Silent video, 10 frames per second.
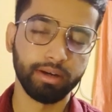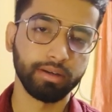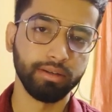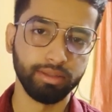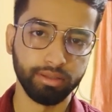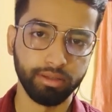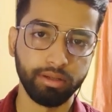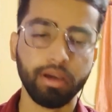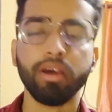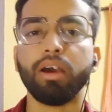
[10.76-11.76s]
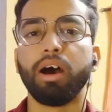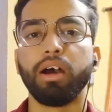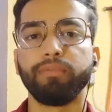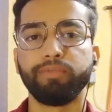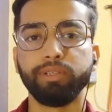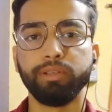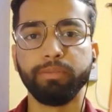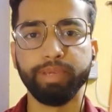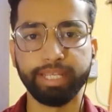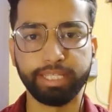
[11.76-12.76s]
are concerned, I've done
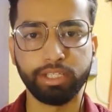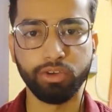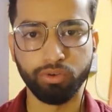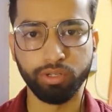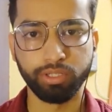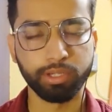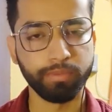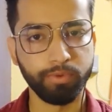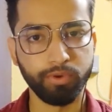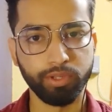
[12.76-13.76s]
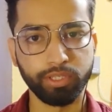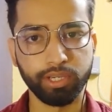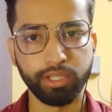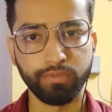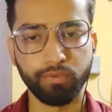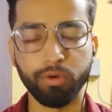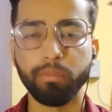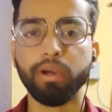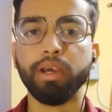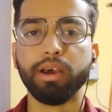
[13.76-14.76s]
BSc Honours Computer Science
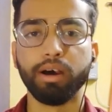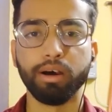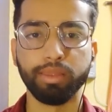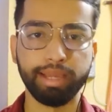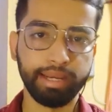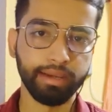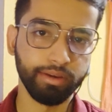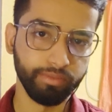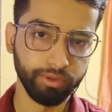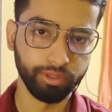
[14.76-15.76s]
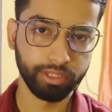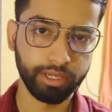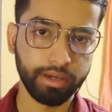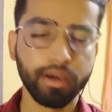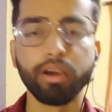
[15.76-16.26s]
from Delhi University.